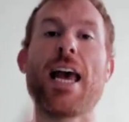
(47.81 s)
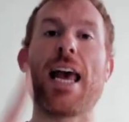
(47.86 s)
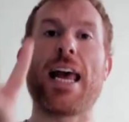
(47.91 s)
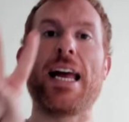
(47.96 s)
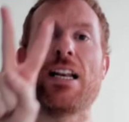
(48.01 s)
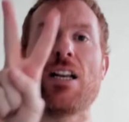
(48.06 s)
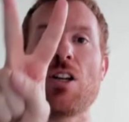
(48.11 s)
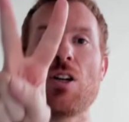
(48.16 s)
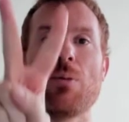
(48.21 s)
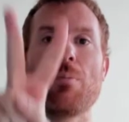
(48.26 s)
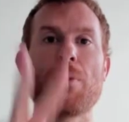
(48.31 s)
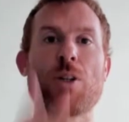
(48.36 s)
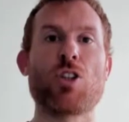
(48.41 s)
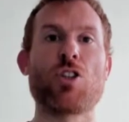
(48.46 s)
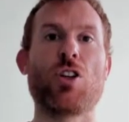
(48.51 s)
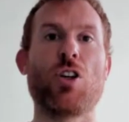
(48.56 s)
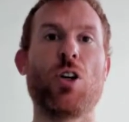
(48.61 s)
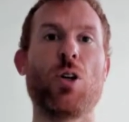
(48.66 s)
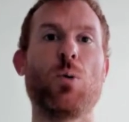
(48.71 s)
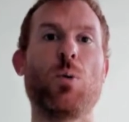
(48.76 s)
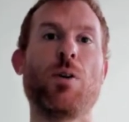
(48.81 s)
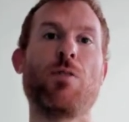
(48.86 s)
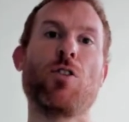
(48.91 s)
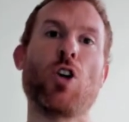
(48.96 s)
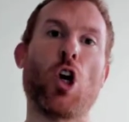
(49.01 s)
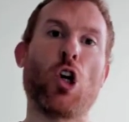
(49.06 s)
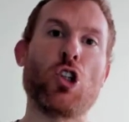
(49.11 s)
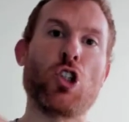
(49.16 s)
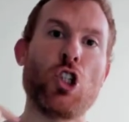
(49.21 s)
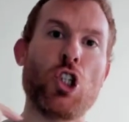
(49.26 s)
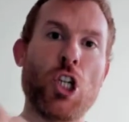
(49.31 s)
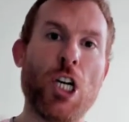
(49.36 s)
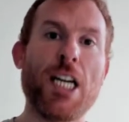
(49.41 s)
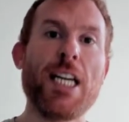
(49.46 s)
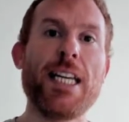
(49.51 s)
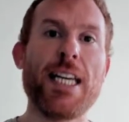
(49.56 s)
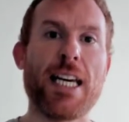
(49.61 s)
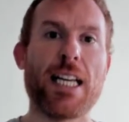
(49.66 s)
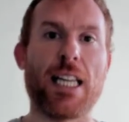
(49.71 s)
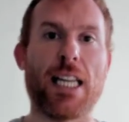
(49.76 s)
In at number two, we've got
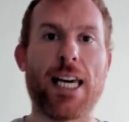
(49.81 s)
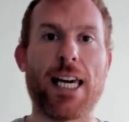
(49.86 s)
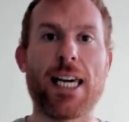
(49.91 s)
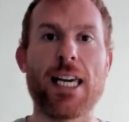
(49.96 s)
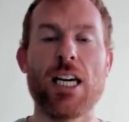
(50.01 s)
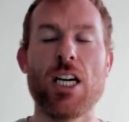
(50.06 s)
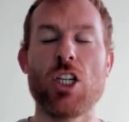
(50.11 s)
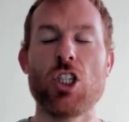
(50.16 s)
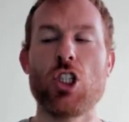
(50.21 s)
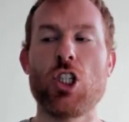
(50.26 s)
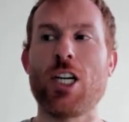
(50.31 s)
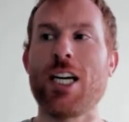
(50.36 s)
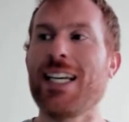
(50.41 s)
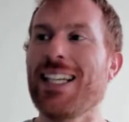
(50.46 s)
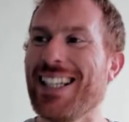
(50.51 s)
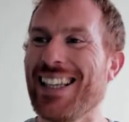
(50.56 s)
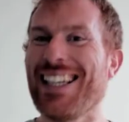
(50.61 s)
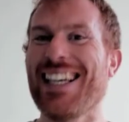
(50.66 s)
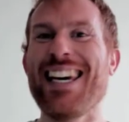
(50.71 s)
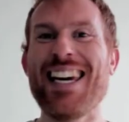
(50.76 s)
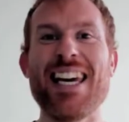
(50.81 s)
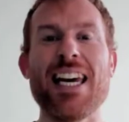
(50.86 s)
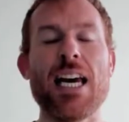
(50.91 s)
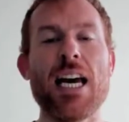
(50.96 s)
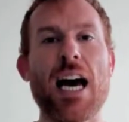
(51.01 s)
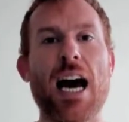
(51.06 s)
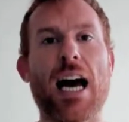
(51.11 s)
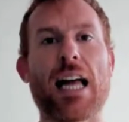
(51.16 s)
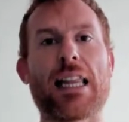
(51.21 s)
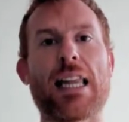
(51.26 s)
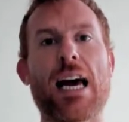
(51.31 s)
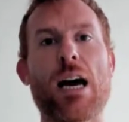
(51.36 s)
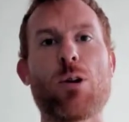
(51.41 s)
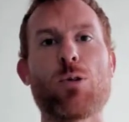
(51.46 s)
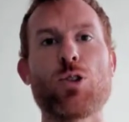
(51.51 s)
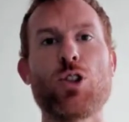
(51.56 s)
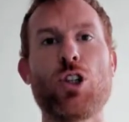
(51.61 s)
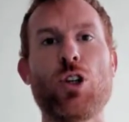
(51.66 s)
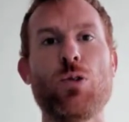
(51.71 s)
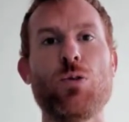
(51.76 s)
Genially. Genially
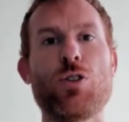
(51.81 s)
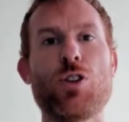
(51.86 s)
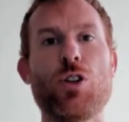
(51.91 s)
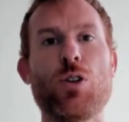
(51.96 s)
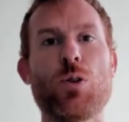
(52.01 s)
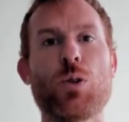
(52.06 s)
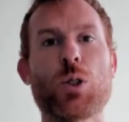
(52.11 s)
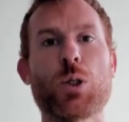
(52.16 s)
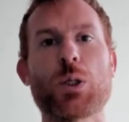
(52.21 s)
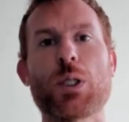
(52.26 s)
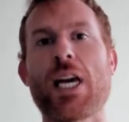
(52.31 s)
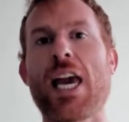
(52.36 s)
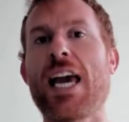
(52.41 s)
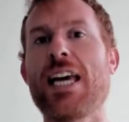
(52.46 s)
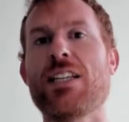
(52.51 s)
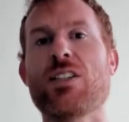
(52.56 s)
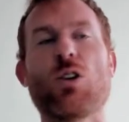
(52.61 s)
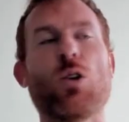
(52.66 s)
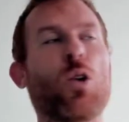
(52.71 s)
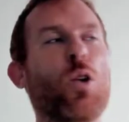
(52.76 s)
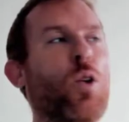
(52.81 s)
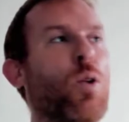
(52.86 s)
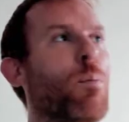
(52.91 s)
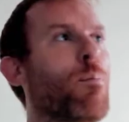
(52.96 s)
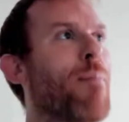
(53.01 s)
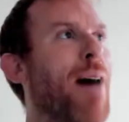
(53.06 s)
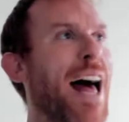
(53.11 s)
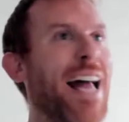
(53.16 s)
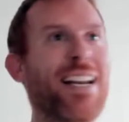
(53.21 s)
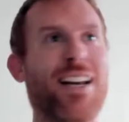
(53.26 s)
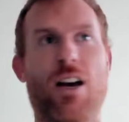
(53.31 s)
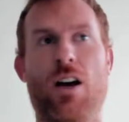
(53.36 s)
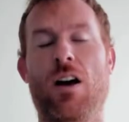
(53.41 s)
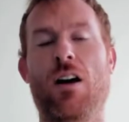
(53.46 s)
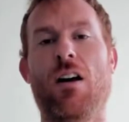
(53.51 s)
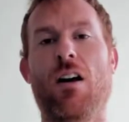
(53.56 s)
allows you to create all manner